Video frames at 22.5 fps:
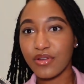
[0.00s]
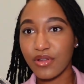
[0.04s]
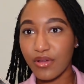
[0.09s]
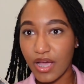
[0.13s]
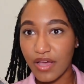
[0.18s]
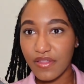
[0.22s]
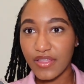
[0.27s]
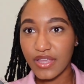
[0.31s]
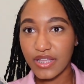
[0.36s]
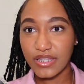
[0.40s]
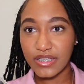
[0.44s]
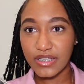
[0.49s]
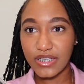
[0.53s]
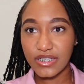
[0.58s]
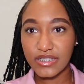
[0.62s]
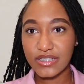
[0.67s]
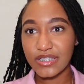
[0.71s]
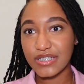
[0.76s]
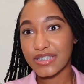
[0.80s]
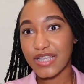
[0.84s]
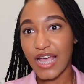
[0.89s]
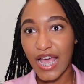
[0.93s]
know how that looks
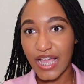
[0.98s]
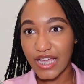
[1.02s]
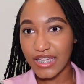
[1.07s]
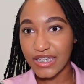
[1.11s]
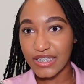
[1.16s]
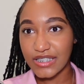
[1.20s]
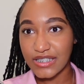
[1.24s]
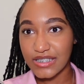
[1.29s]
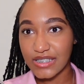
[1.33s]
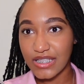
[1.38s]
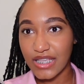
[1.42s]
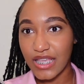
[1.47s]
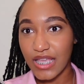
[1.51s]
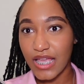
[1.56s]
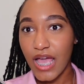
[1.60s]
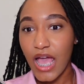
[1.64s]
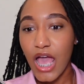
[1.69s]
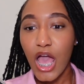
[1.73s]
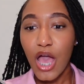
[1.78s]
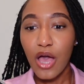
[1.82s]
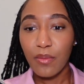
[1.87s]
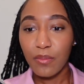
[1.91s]
because I can see,
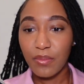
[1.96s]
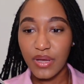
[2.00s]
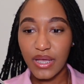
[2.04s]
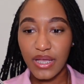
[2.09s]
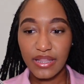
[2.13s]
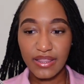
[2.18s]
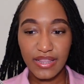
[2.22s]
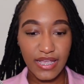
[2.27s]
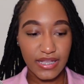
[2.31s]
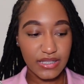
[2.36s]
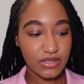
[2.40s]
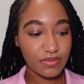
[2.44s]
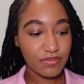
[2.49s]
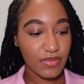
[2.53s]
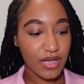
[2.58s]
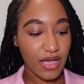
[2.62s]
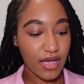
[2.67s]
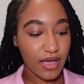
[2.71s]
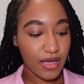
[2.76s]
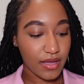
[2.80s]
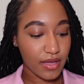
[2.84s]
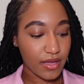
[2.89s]
but that's
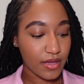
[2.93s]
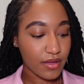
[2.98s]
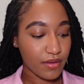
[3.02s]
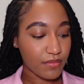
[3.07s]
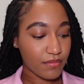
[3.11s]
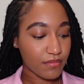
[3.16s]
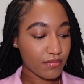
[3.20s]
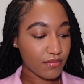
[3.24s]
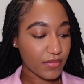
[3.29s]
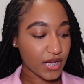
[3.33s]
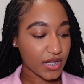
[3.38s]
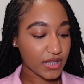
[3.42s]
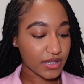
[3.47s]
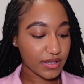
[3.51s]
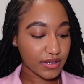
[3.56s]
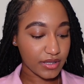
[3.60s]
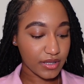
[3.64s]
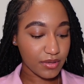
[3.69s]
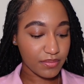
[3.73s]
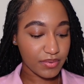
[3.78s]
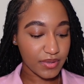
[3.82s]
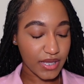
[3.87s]
my
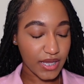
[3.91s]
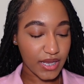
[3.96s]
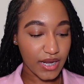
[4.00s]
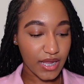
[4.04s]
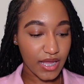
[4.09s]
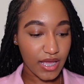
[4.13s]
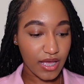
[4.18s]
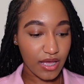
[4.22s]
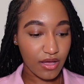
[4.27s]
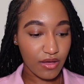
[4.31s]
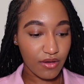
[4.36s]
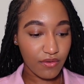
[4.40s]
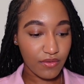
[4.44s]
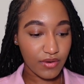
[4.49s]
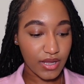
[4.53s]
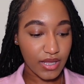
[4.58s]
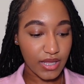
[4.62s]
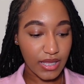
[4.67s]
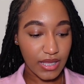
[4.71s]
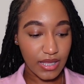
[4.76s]
monthly plan out.